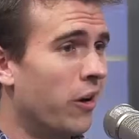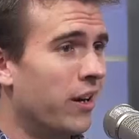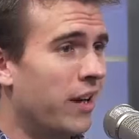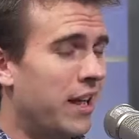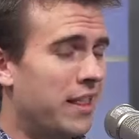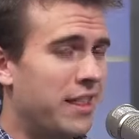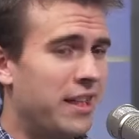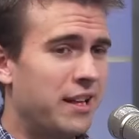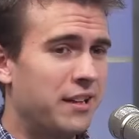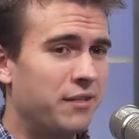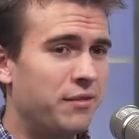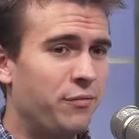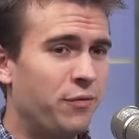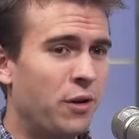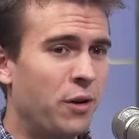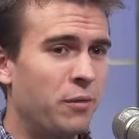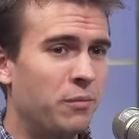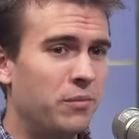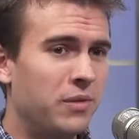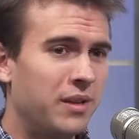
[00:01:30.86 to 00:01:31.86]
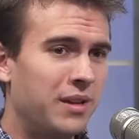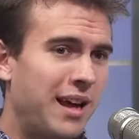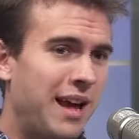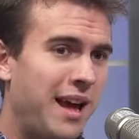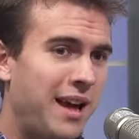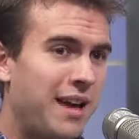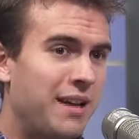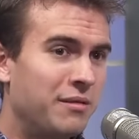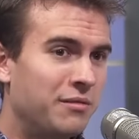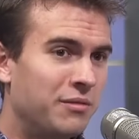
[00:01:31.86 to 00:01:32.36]
I think
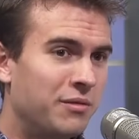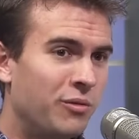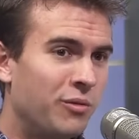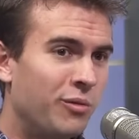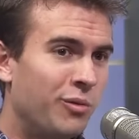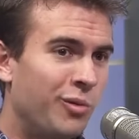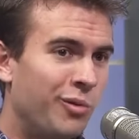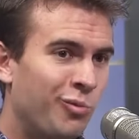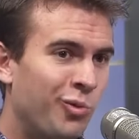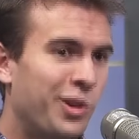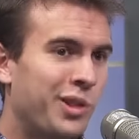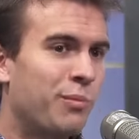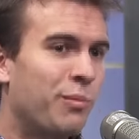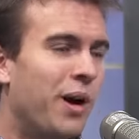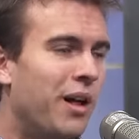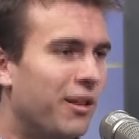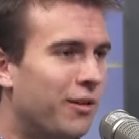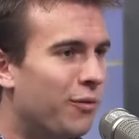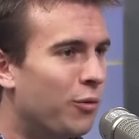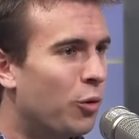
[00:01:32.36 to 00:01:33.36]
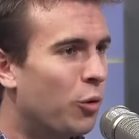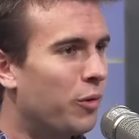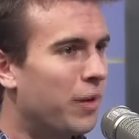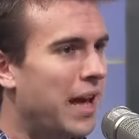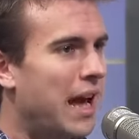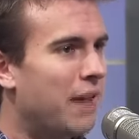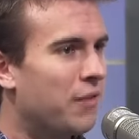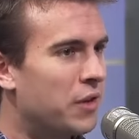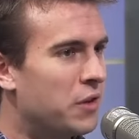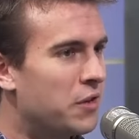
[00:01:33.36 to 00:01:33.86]
with the Motley Fool, we
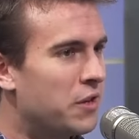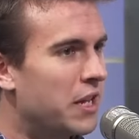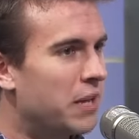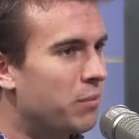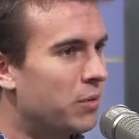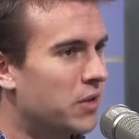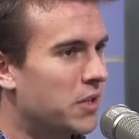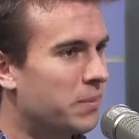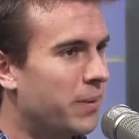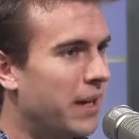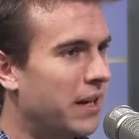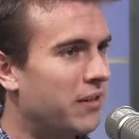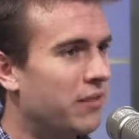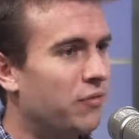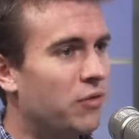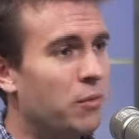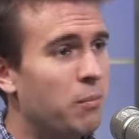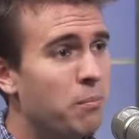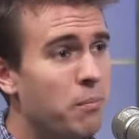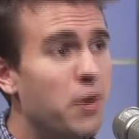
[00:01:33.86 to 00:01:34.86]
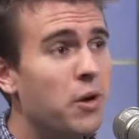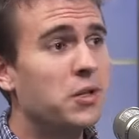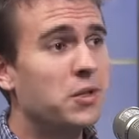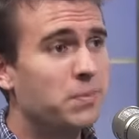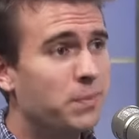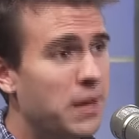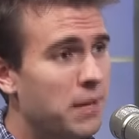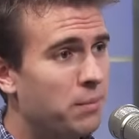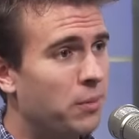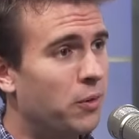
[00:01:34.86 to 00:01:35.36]
have a unique perspective from most
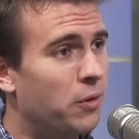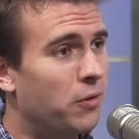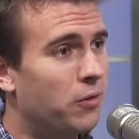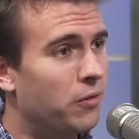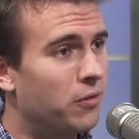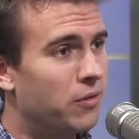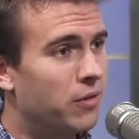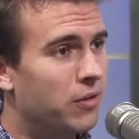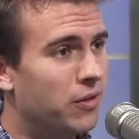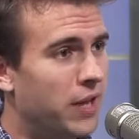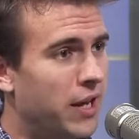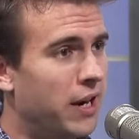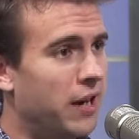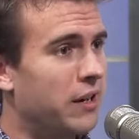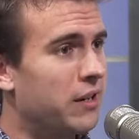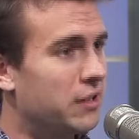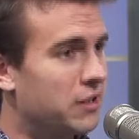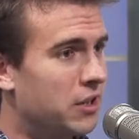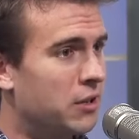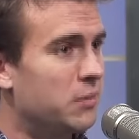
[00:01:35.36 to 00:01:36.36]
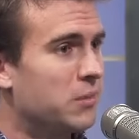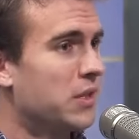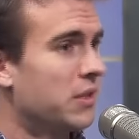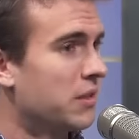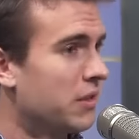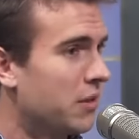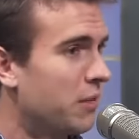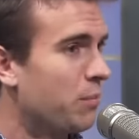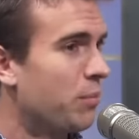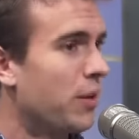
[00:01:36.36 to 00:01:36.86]
people there in terms
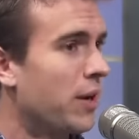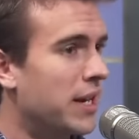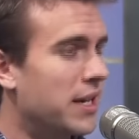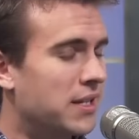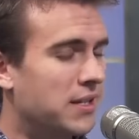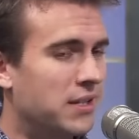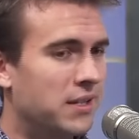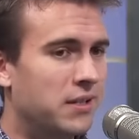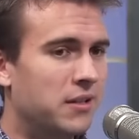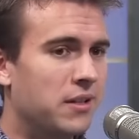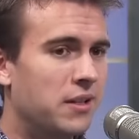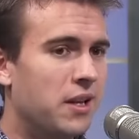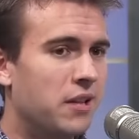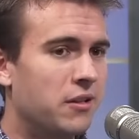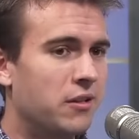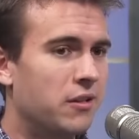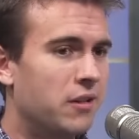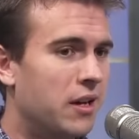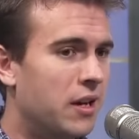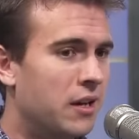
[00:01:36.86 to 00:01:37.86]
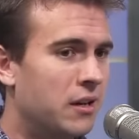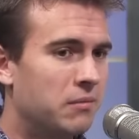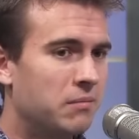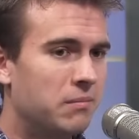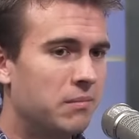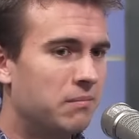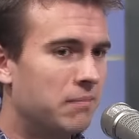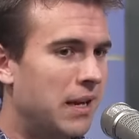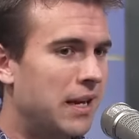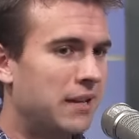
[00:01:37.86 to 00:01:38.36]
of the press and the other
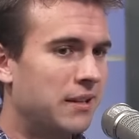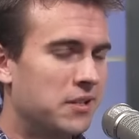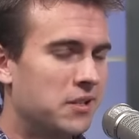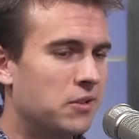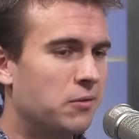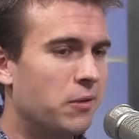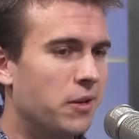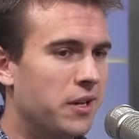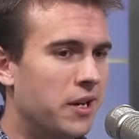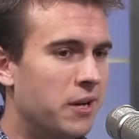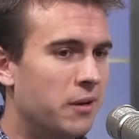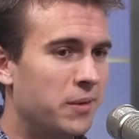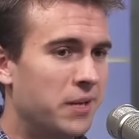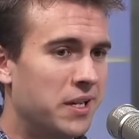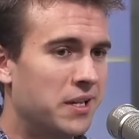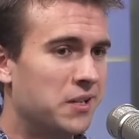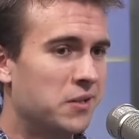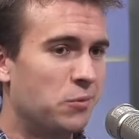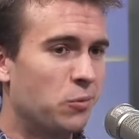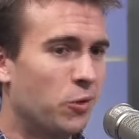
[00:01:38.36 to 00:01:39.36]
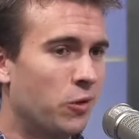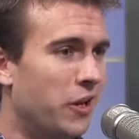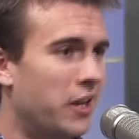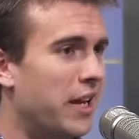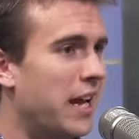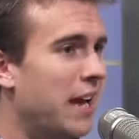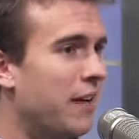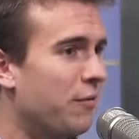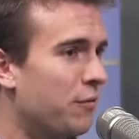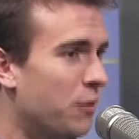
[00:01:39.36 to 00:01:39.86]
analysts who are there, because we're
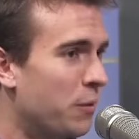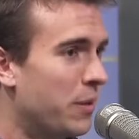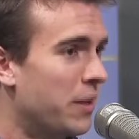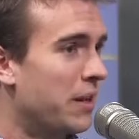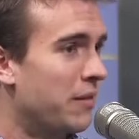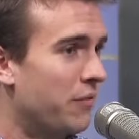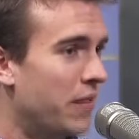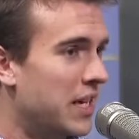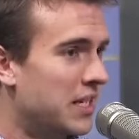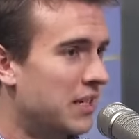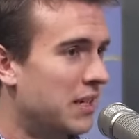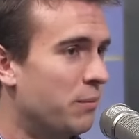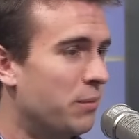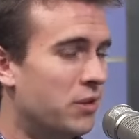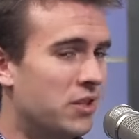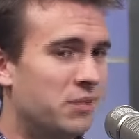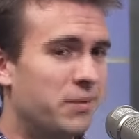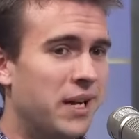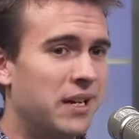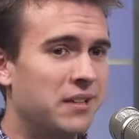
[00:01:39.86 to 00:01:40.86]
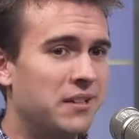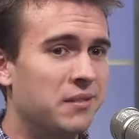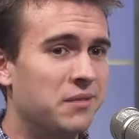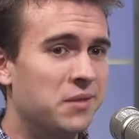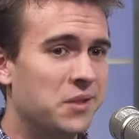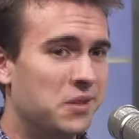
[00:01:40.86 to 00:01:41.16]
looking at it from an investing perspective.